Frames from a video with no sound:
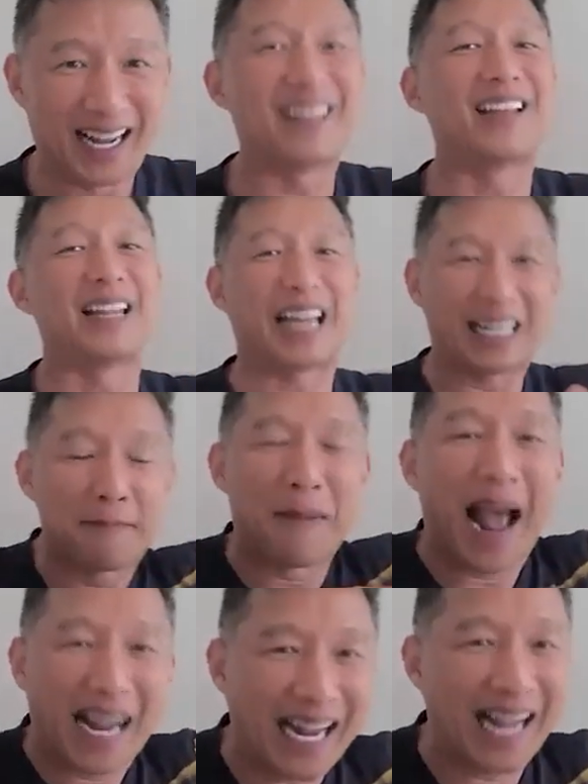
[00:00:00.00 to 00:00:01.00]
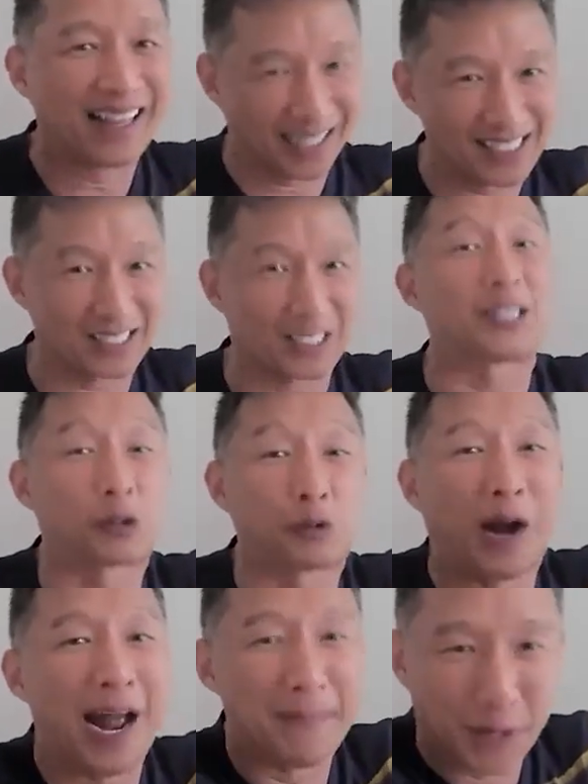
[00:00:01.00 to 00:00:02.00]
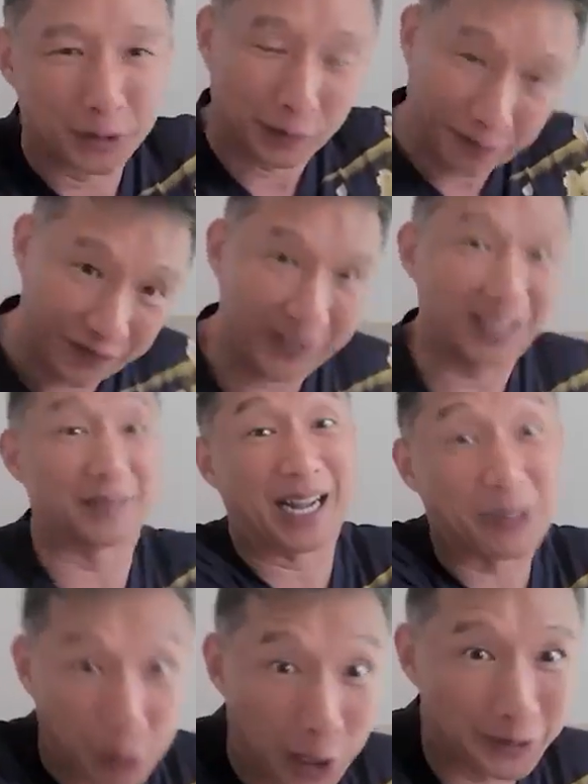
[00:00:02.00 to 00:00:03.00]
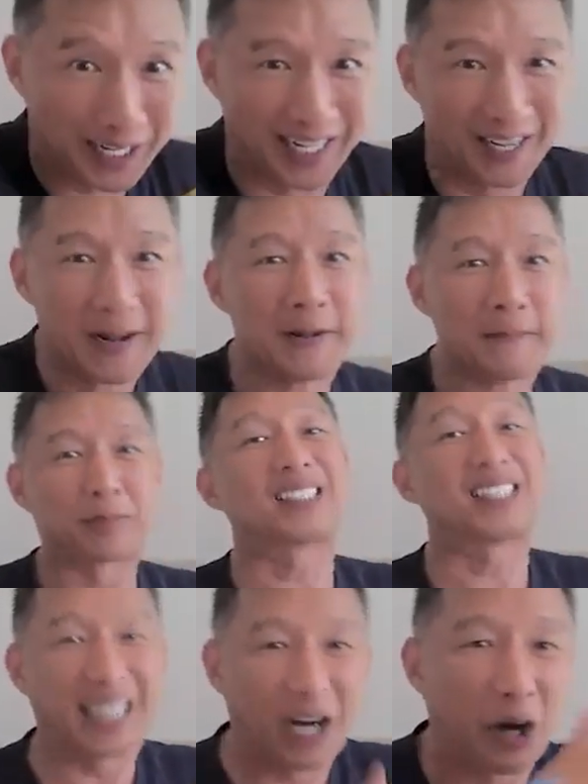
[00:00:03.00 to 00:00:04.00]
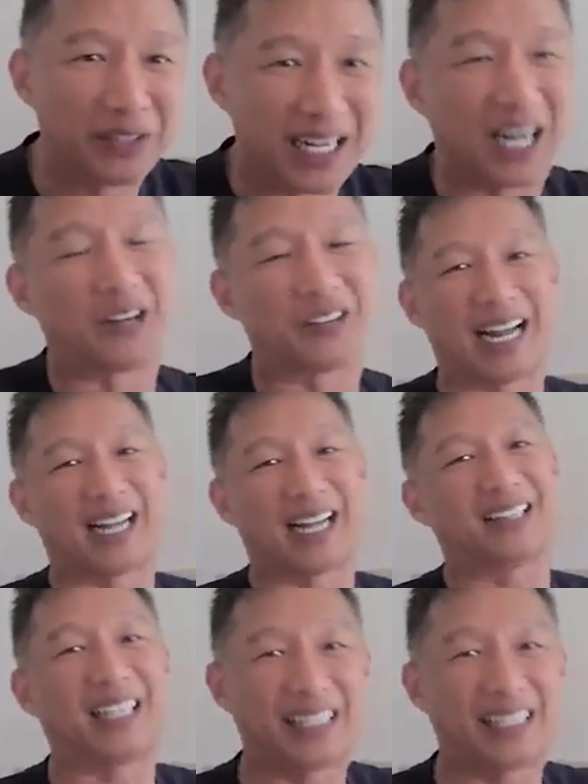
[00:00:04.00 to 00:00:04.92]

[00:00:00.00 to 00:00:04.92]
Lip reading: and then at the back end they're going to start scramble to fill up that quota, because they all know that